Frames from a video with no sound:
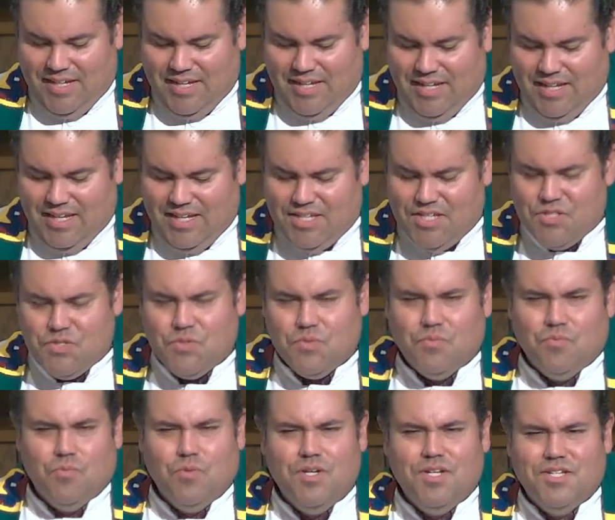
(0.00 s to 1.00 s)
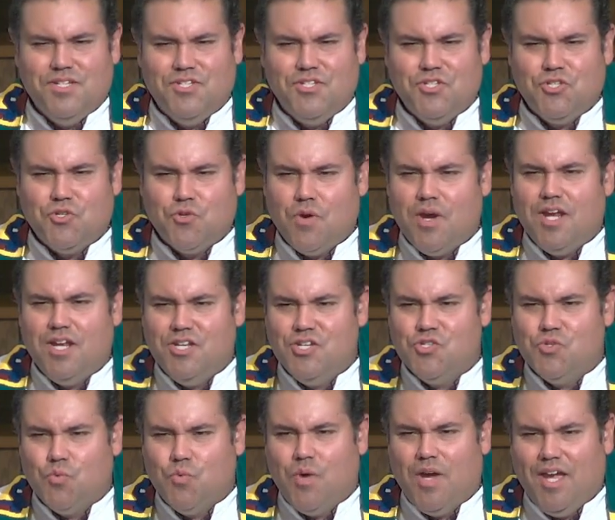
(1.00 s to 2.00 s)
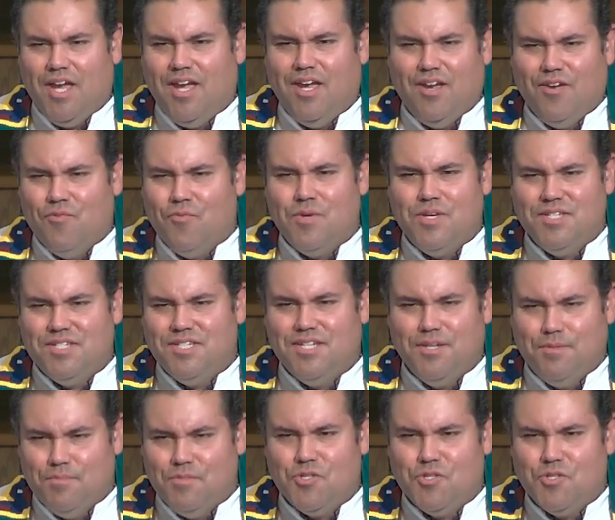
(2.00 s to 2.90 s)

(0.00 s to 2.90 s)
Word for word: Because what a strange way we seem to